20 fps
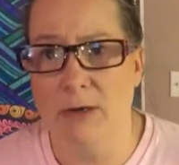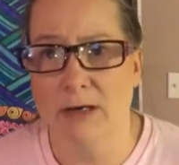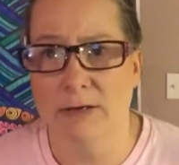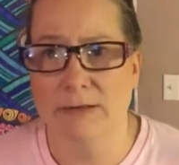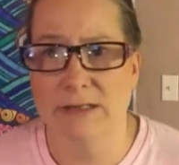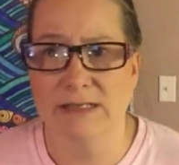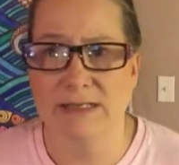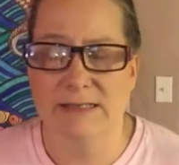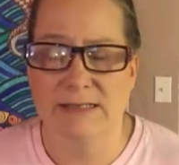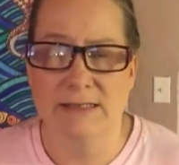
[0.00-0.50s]

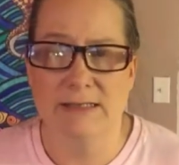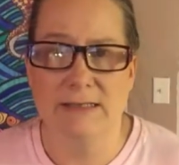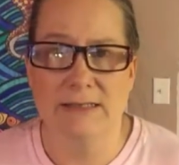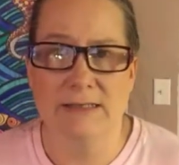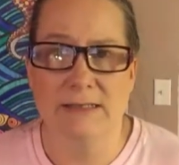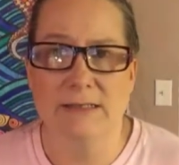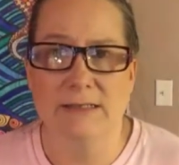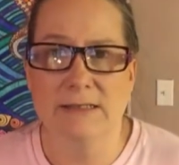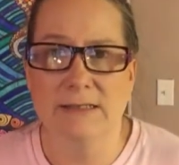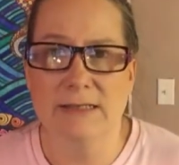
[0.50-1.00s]
always
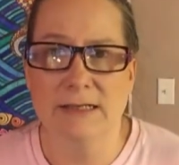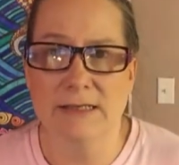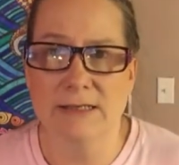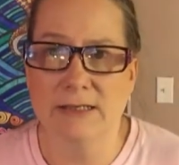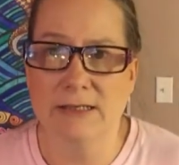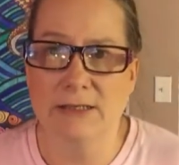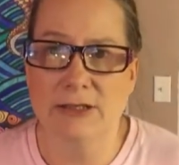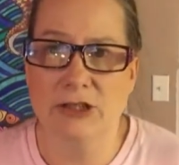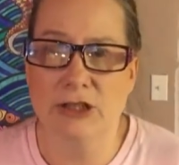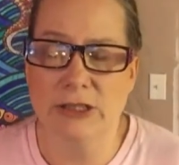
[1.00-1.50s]
said
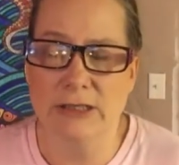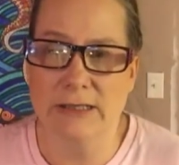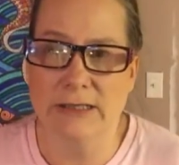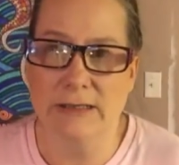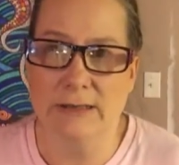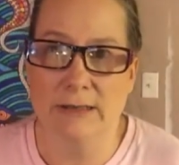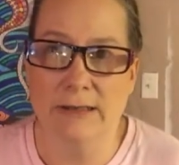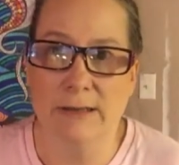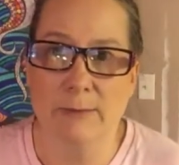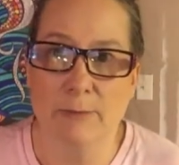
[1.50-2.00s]
that she
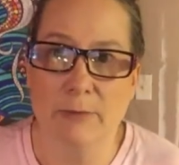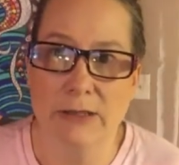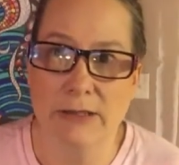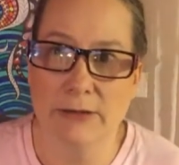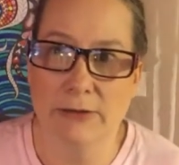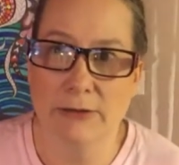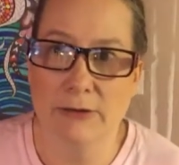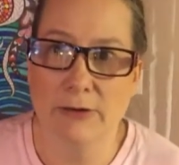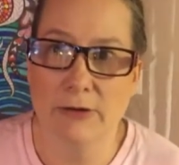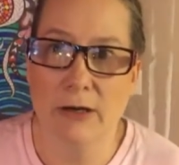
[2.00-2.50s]
didn't like
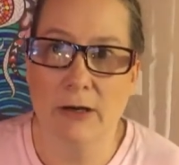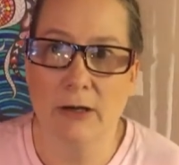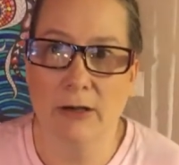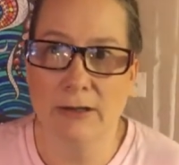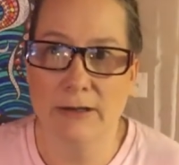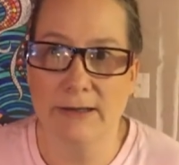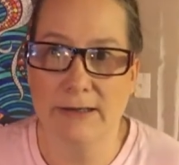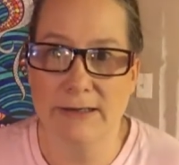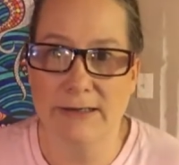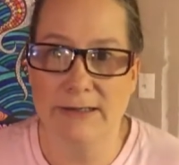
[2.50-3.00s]
blender
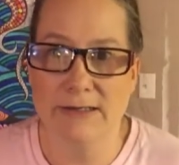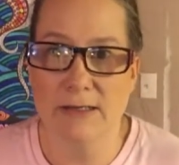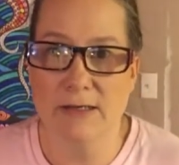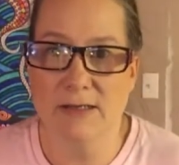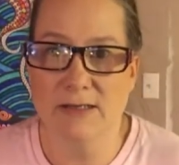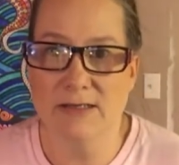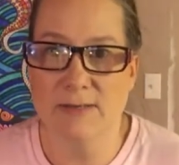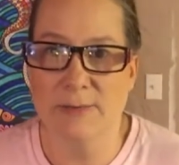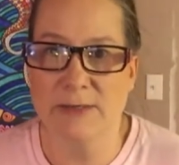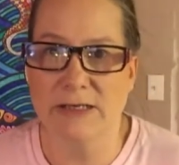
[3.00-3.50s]
Hollandaise
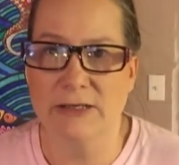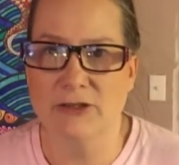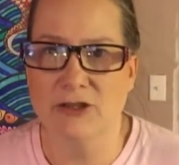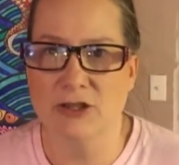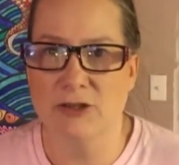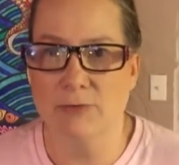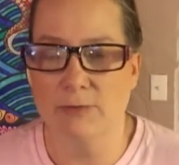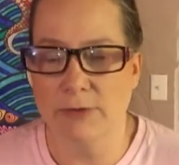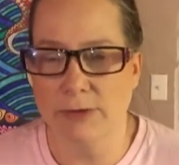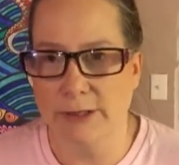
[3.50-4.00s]
sauce because
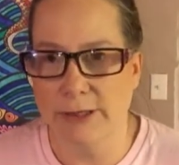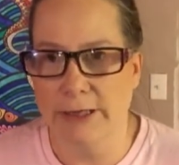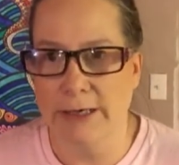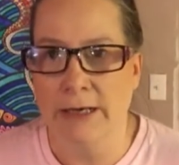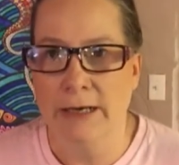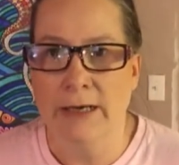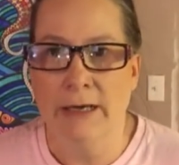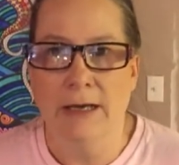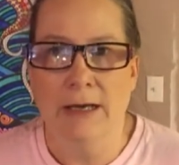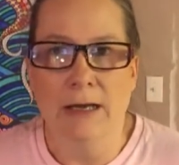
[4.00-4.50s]
she worried
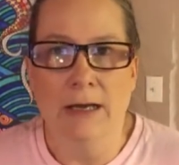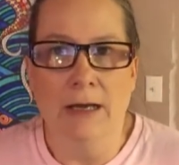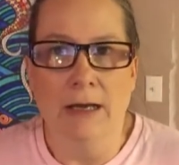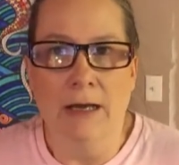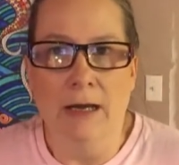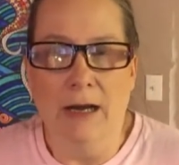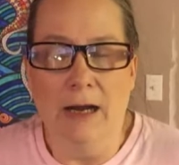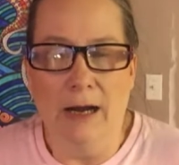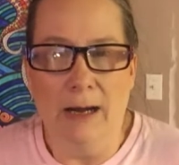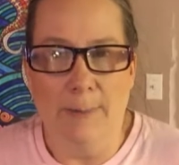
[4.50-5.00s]

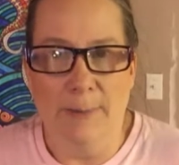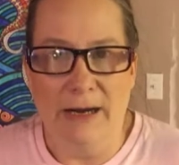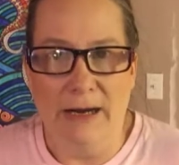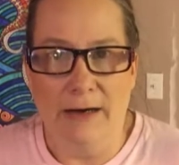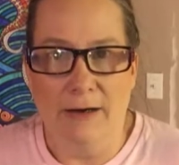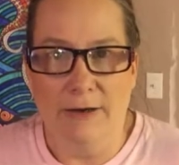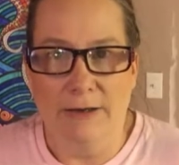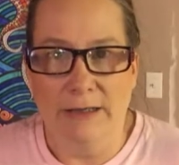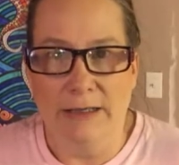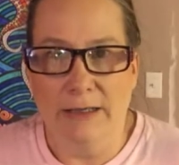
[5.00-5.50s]

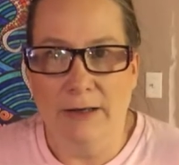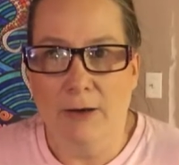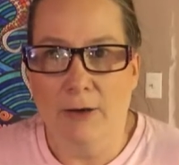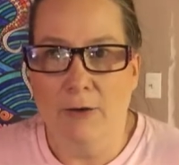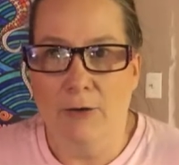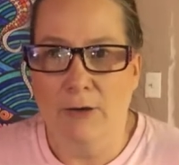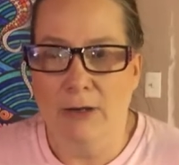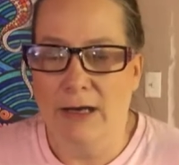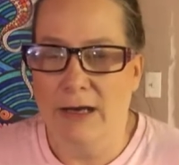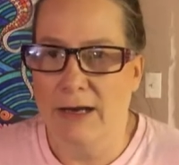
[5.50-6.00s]
about E.
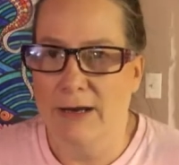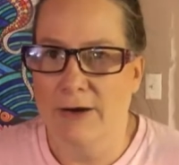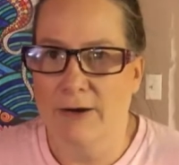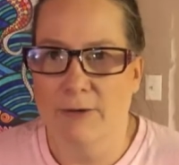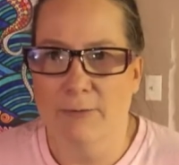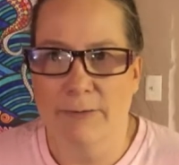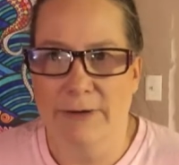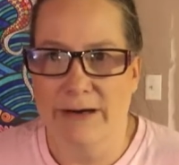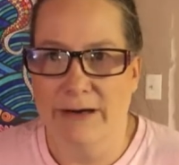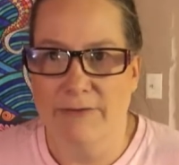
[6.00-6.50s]
coli
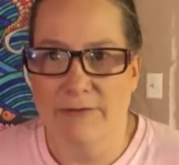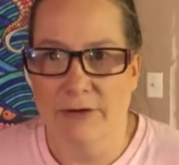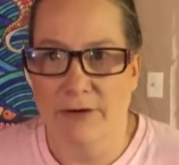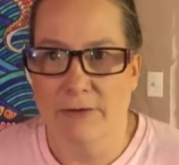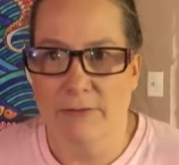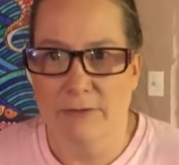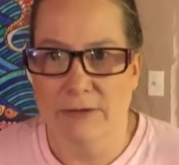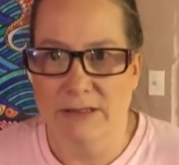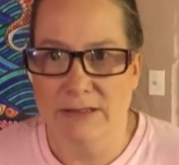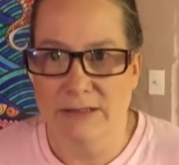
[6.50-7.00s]
or whatever
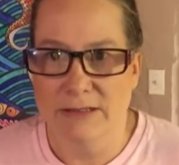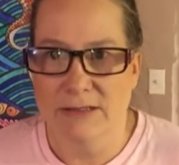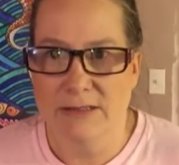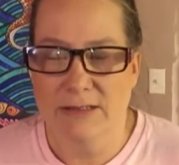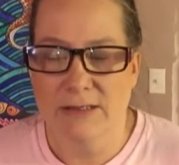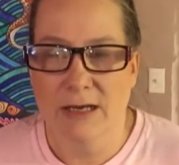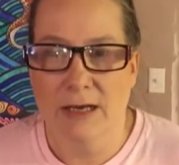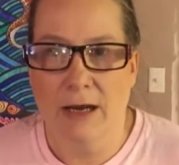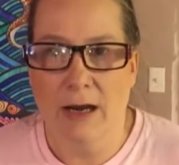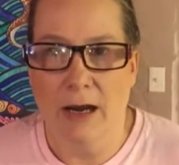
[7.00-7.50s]
it
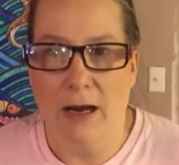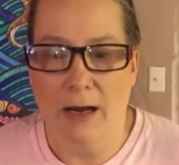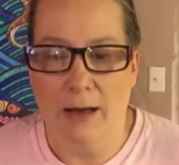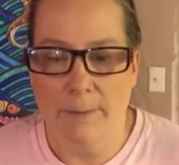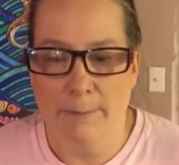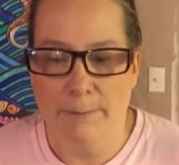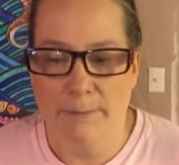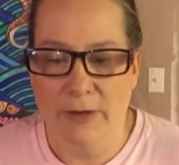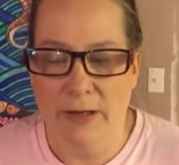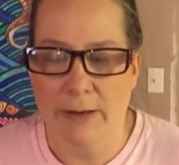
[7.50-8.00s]
was
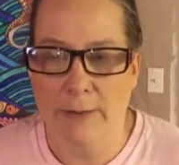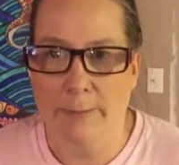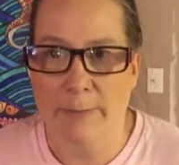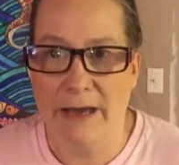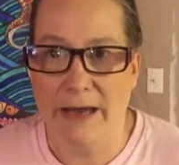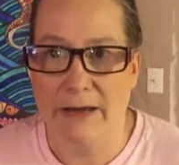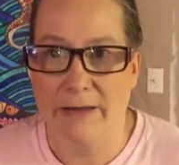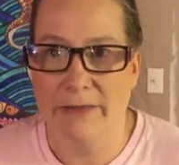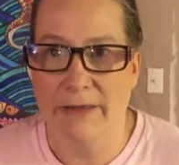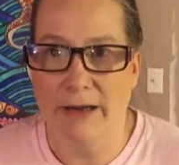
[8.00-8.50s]

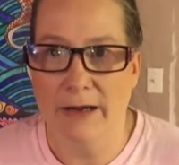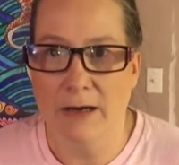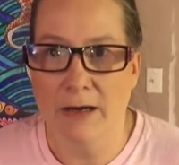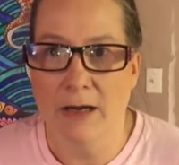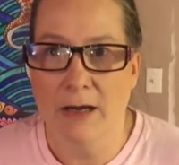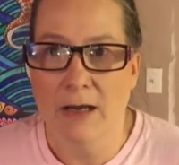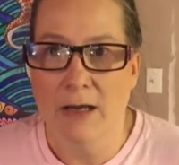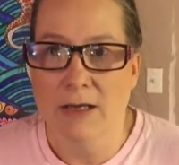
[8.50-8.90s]
back then.